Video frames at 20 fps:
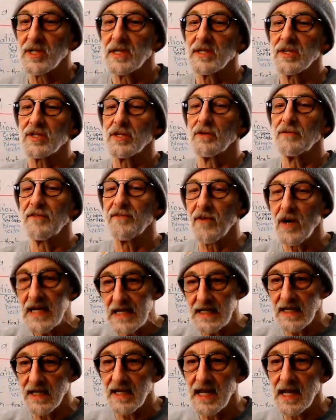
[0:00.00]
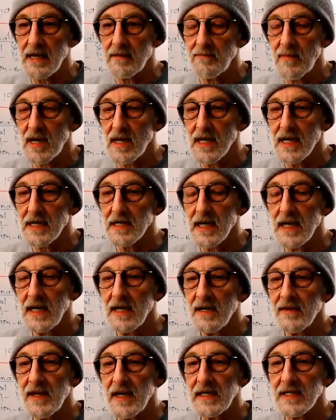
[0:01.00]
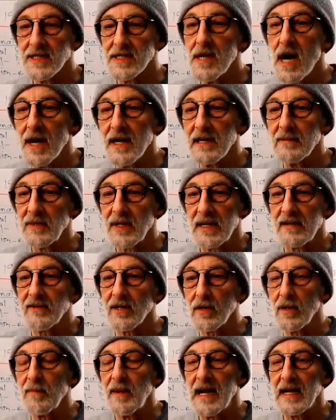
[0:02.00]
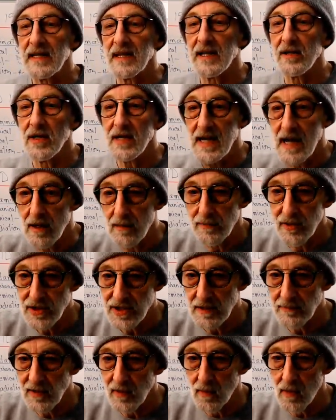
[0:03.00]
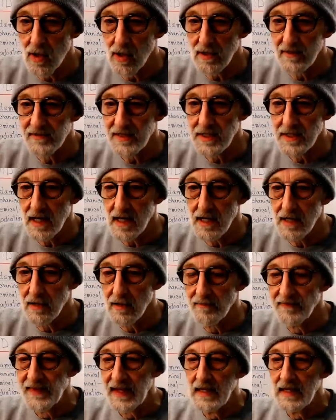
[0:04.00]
and it so frightened that mind that it's not able to ever go back there, and now it puts up a wall of denial.